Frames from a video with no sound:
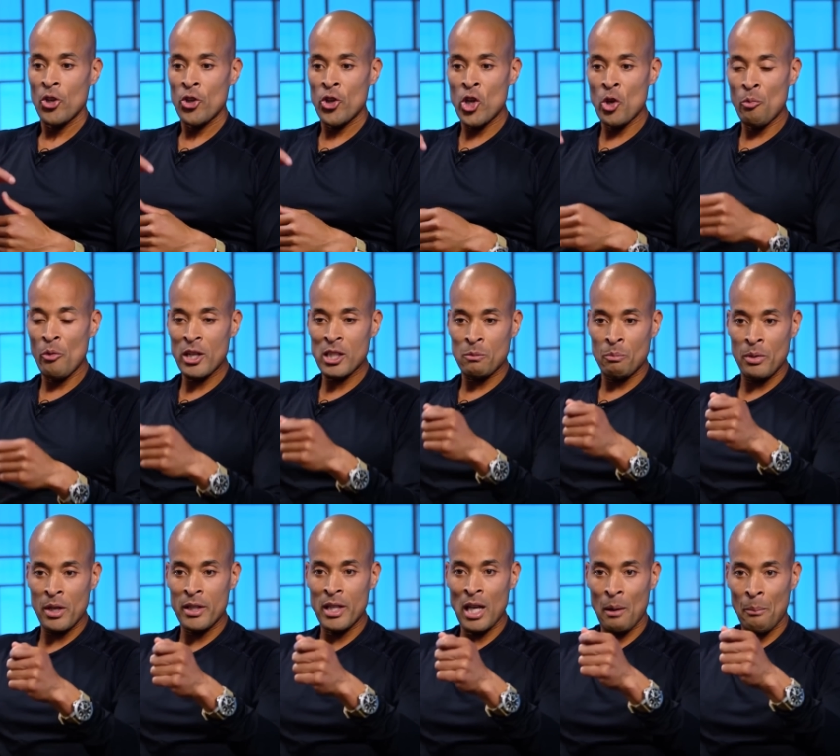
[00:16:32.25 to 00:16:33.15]
You must
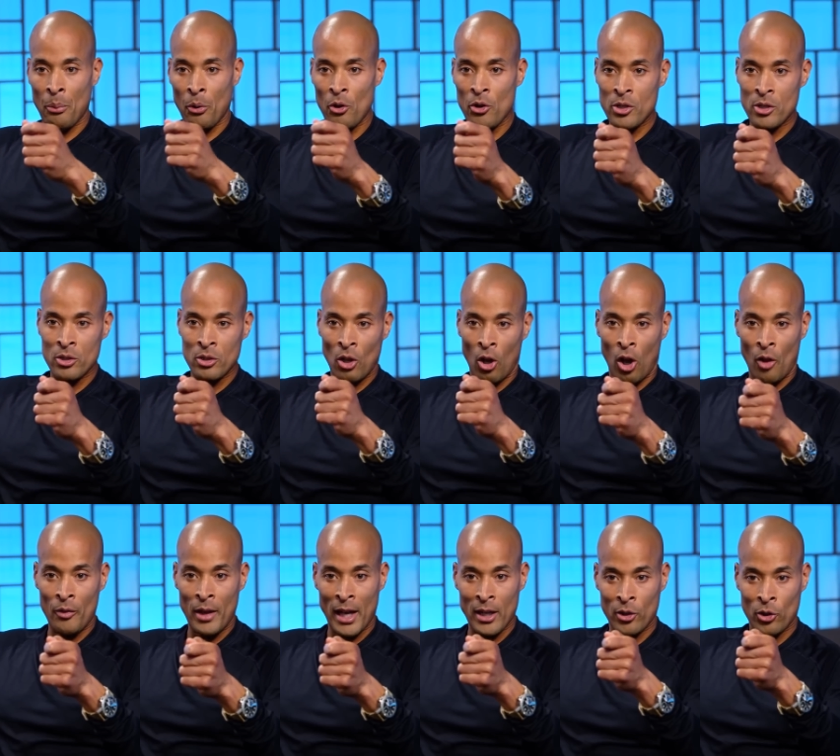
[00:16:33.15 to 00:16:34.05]
be that person
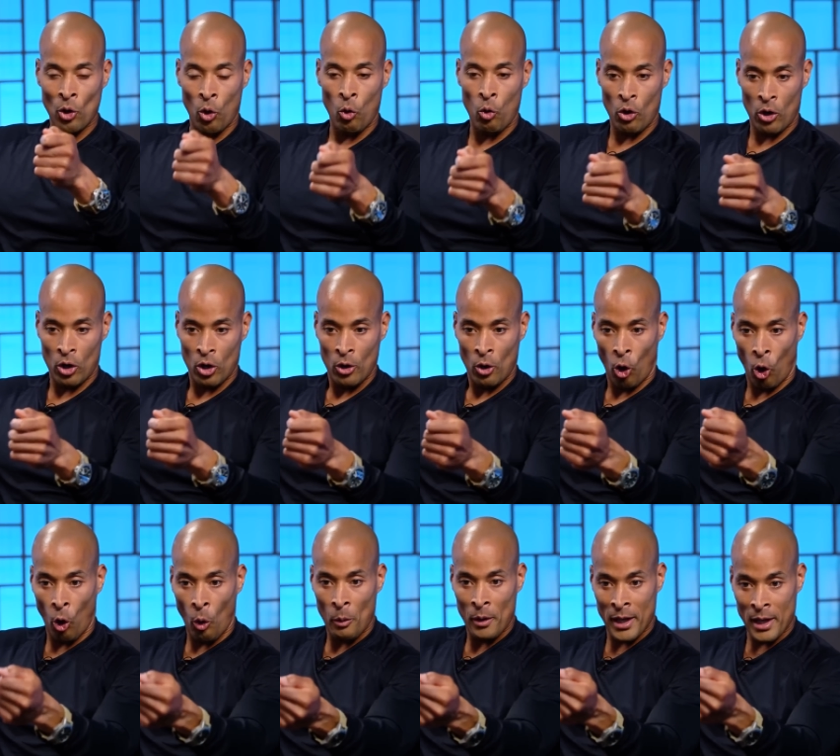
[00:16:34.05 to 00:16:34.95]
on that door,
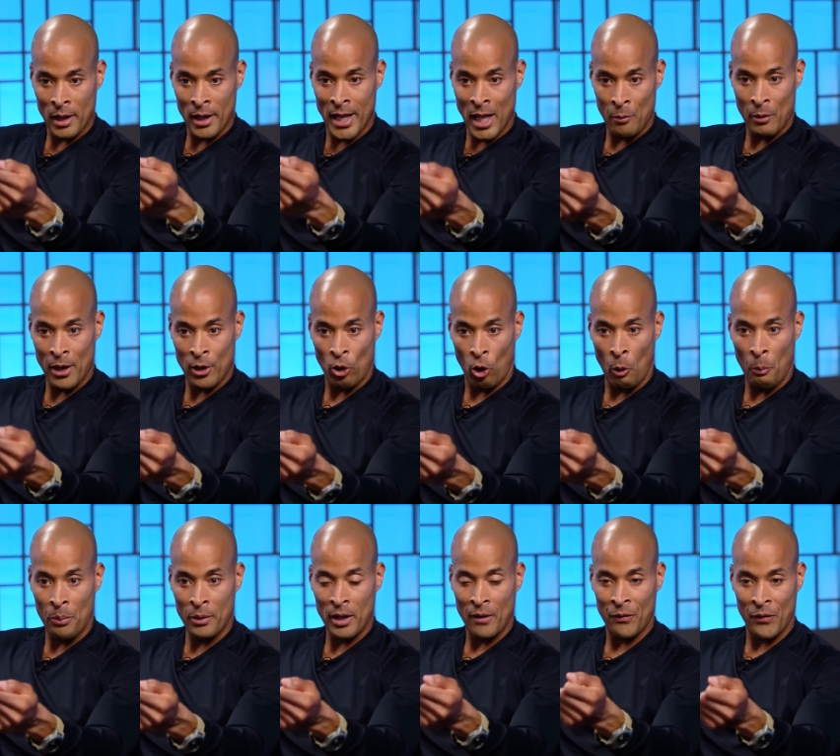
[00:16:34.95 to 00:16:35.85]
get ready to
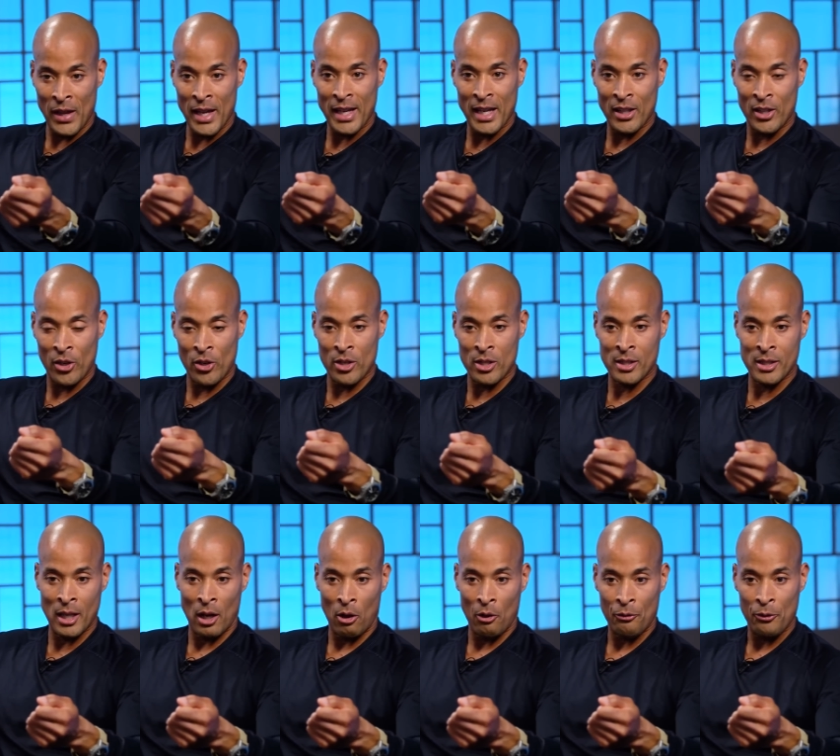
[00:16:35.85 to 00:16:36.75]
open it, thinking to
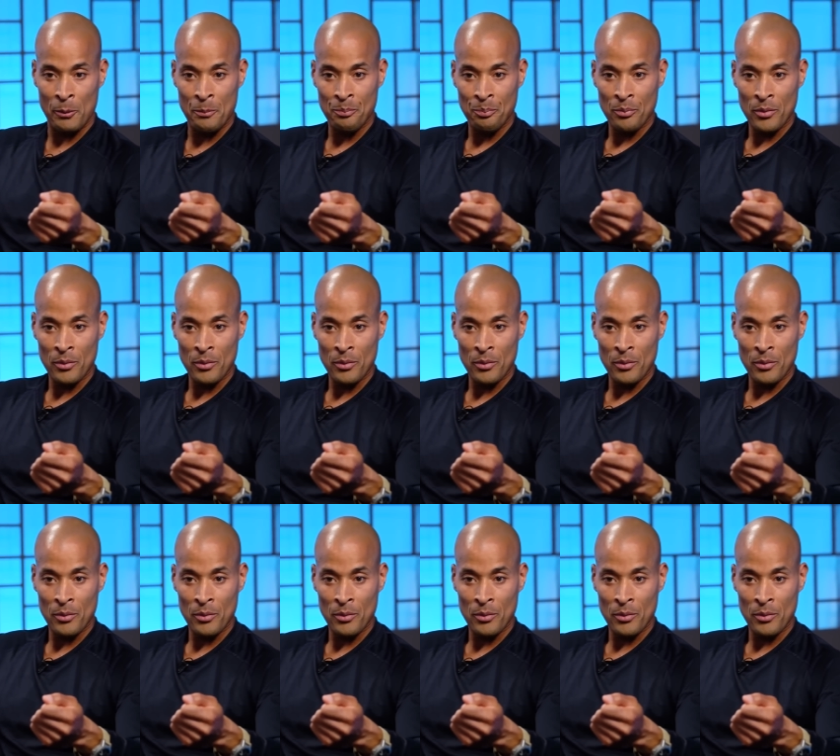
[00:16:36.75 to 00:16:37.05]
yourself,